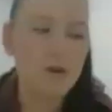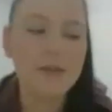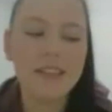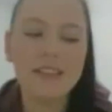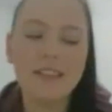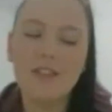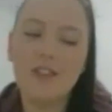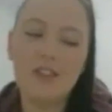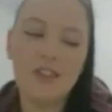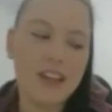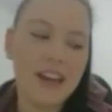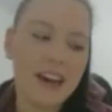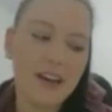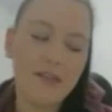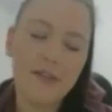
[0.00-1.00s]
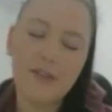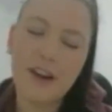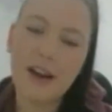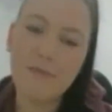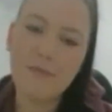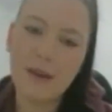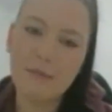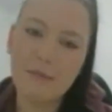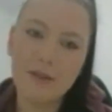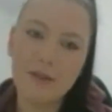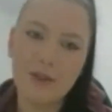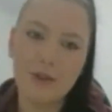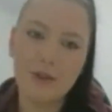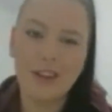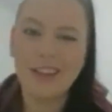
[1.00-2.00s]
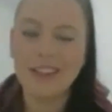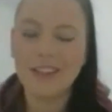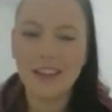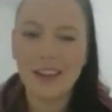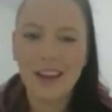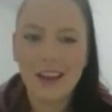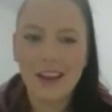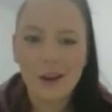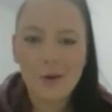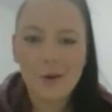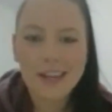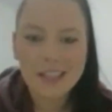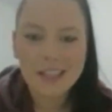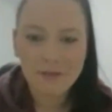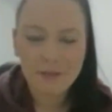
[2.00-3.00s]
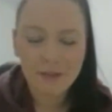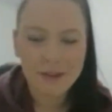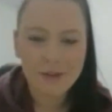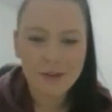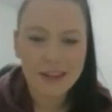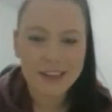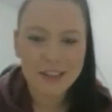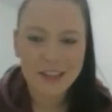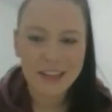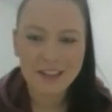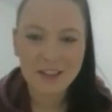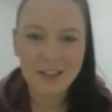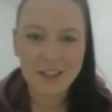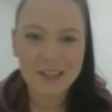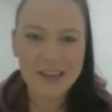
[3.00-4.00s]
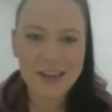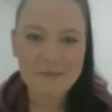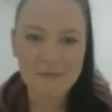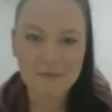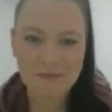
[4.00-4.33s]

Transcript: message do you have for our members during this quite difficult and challenging time?